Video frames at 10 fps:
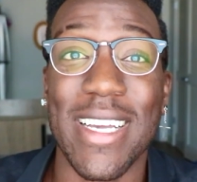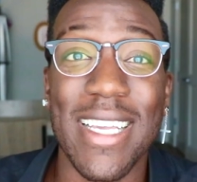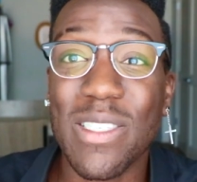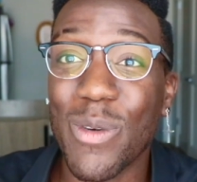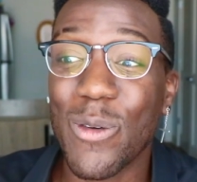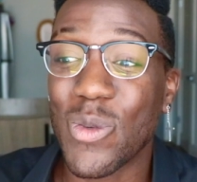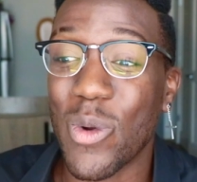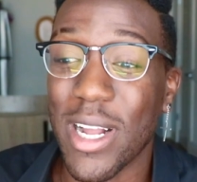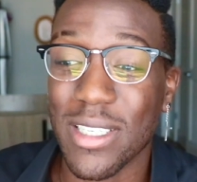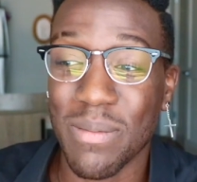Get someone who's
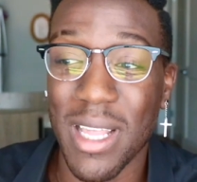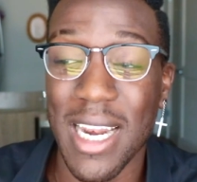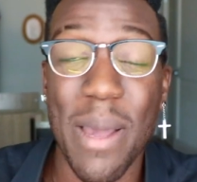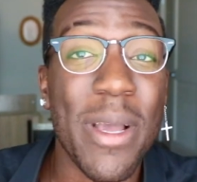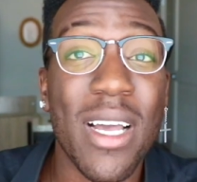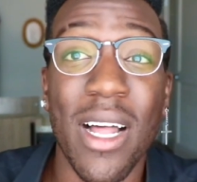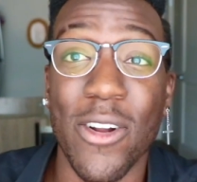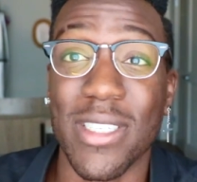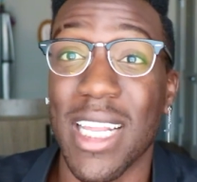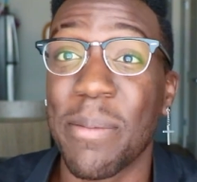wearing some dynamic
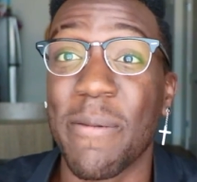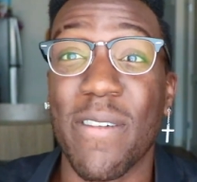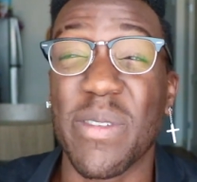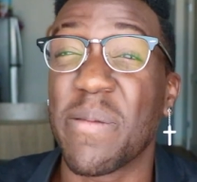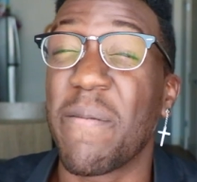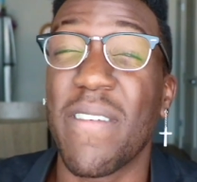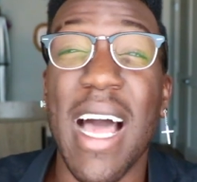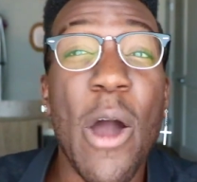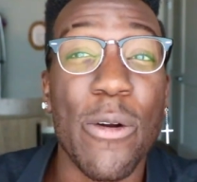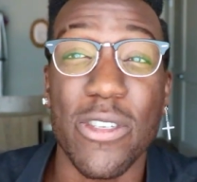colors, get them in front of some
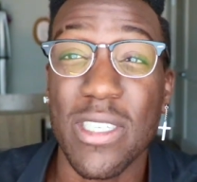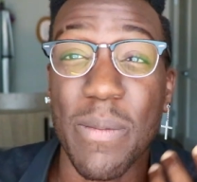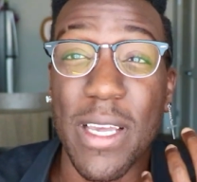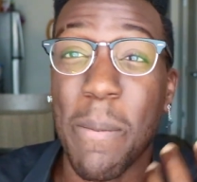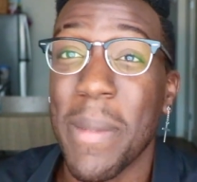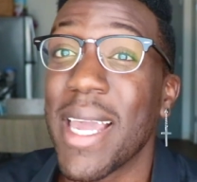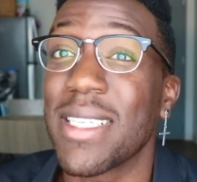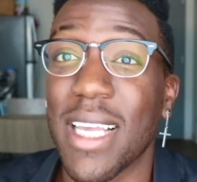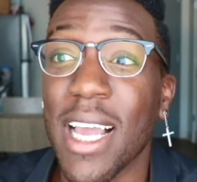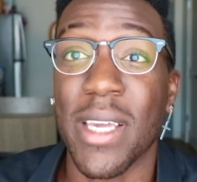flowers or something
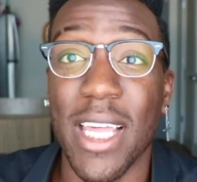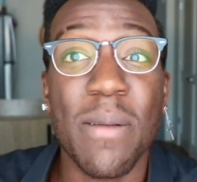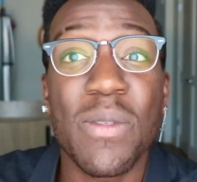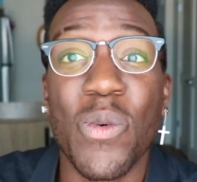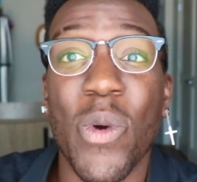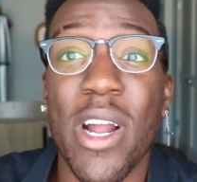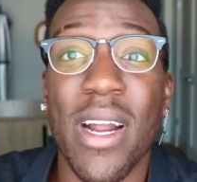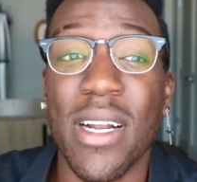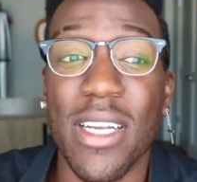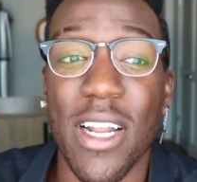amazing. Get them to wear,
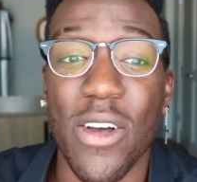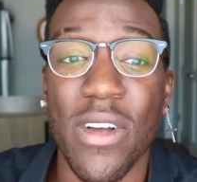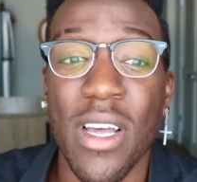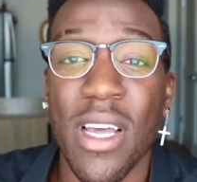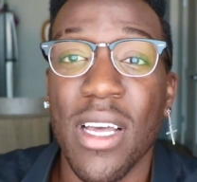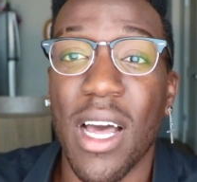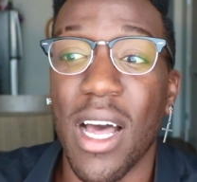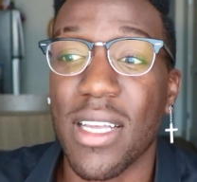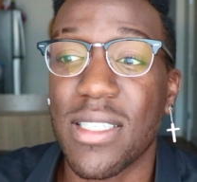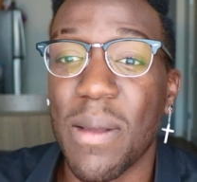
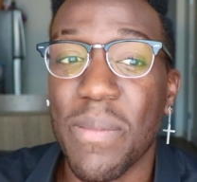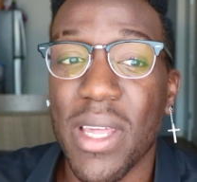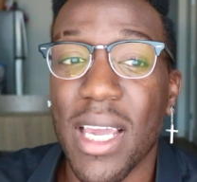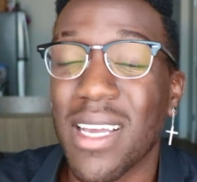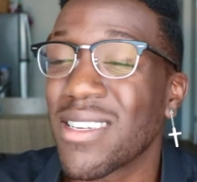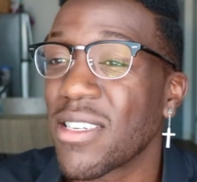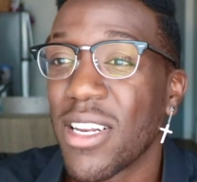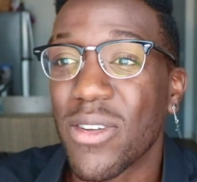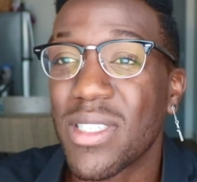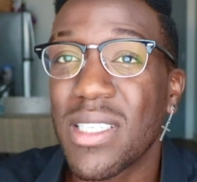
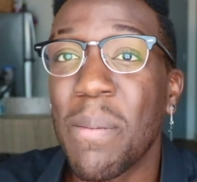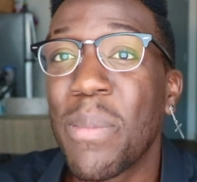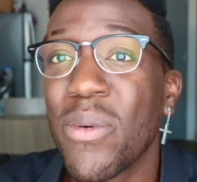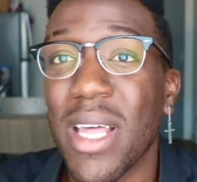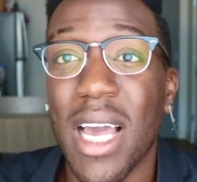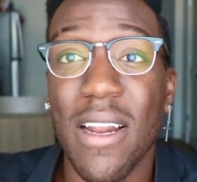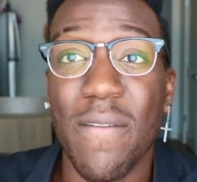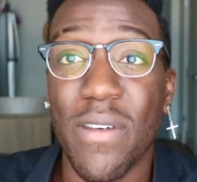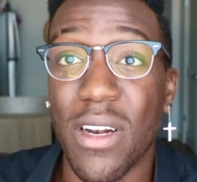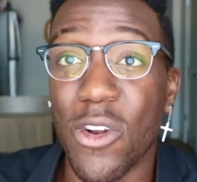something, simple that kind
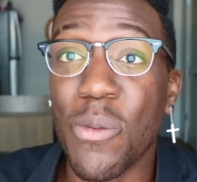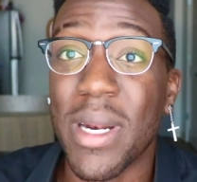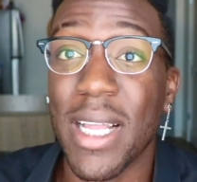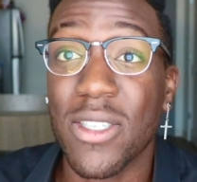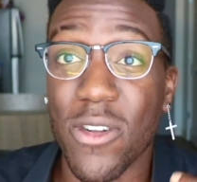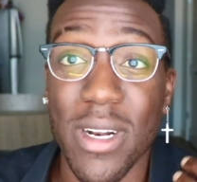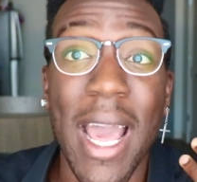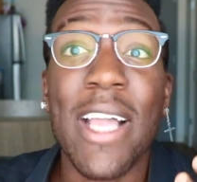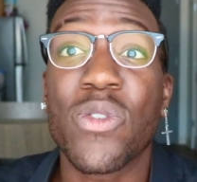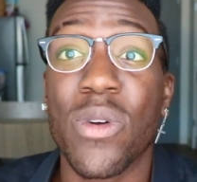of illuminates their
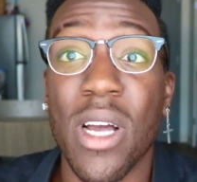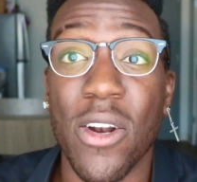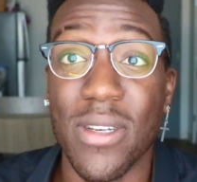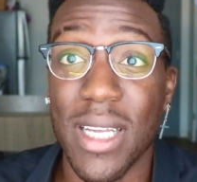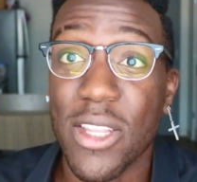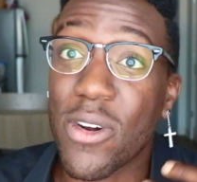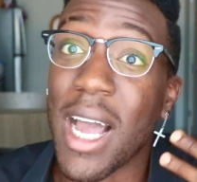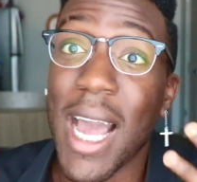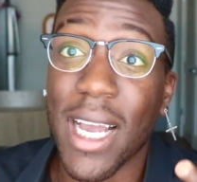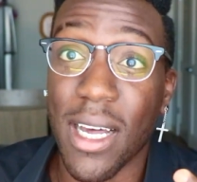natural colors, like their
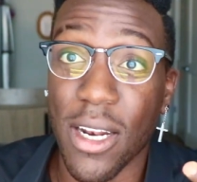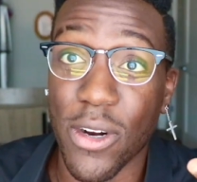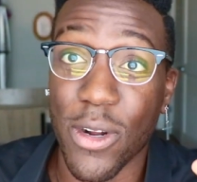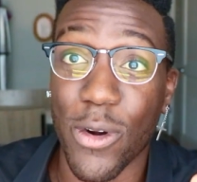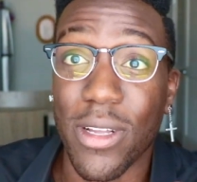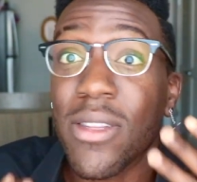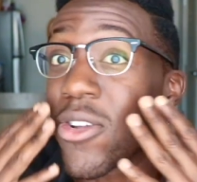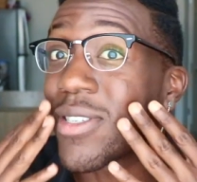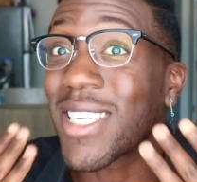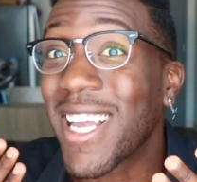eye color or
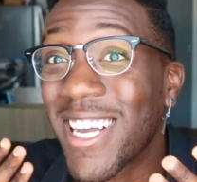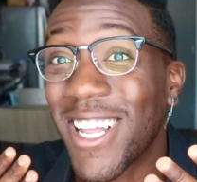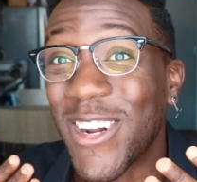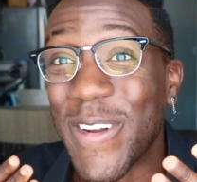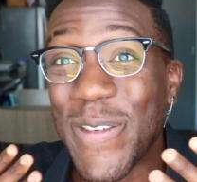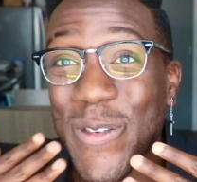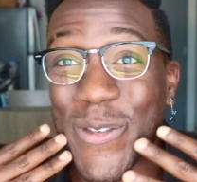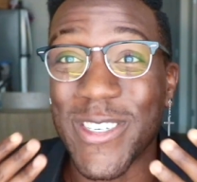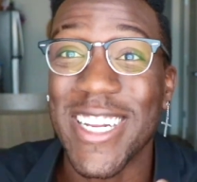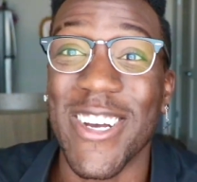their skin color if you
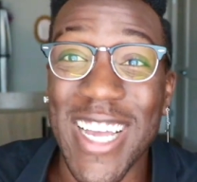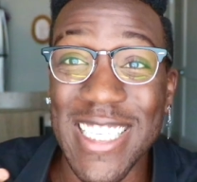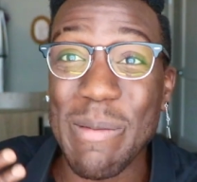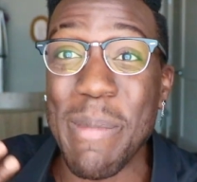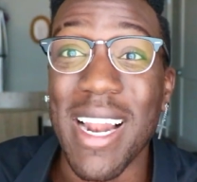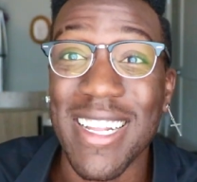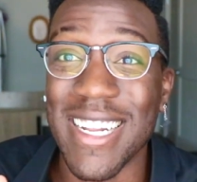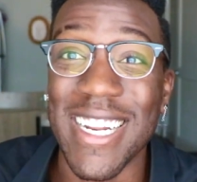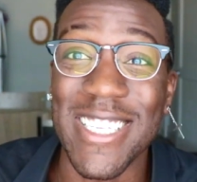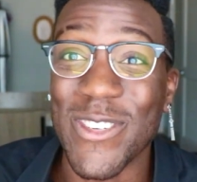got some
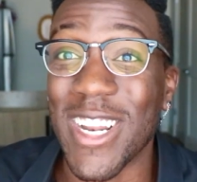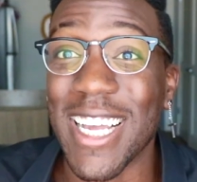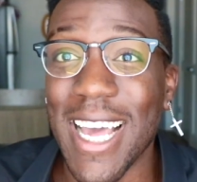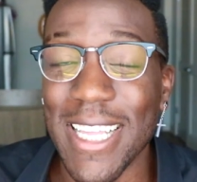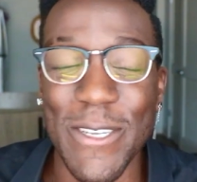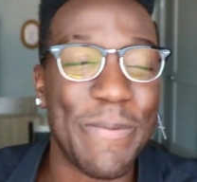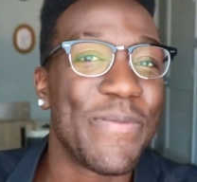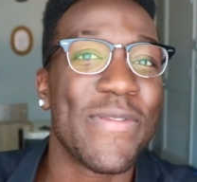melanin in you like I do.